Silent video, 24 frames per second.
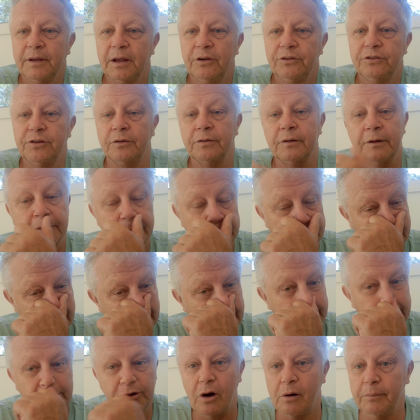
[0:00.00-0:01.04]
So that the
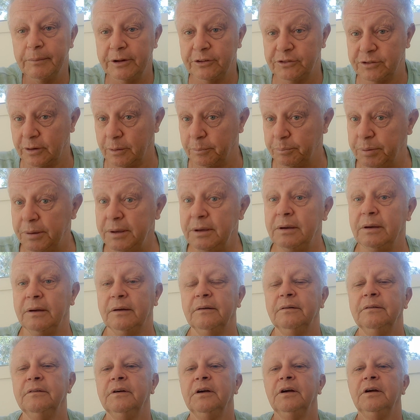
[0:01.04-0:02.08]
only comments that
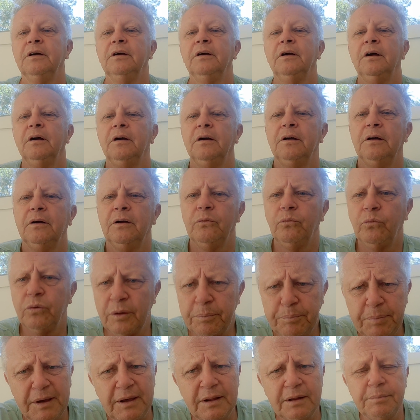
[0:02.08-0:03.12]
would
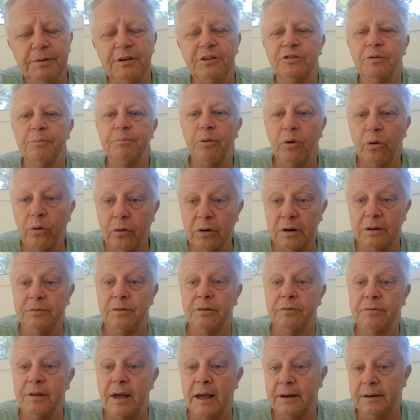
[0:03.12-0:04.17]
appear to be supportive
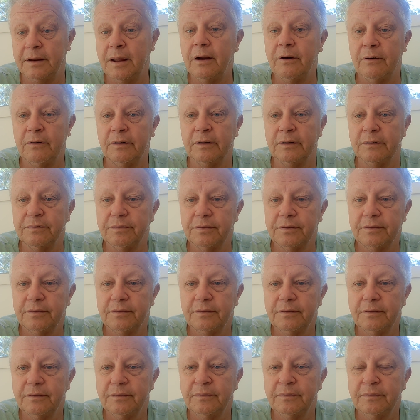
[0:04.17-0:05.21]
of that narrative.
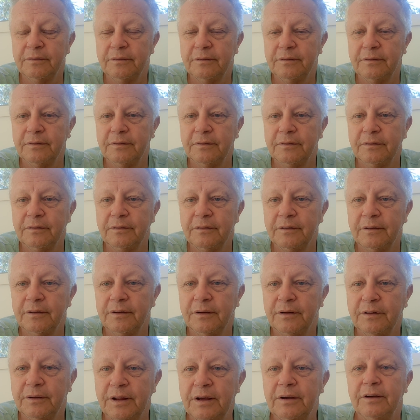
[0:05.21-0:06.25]

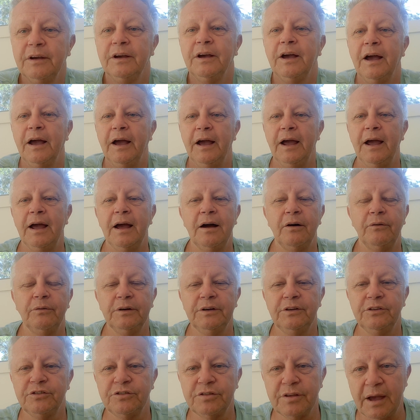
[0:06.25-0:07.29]
Now, how
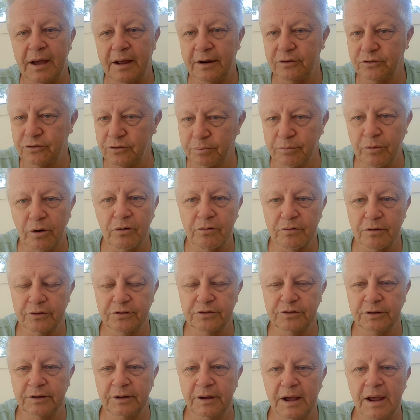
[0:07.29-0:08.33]
is that
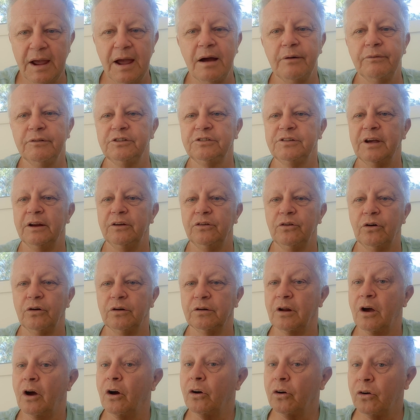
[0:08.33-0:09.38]
democracy? How is that
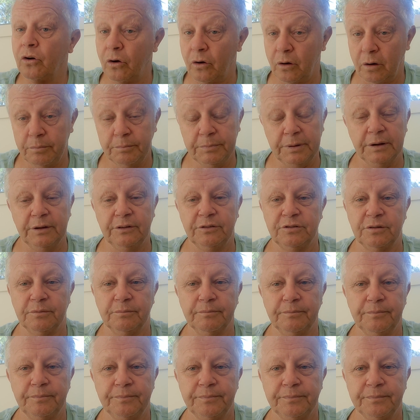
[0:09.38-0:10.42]
not
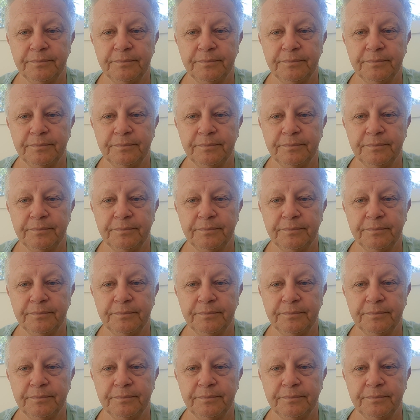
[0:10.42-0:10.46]
communism?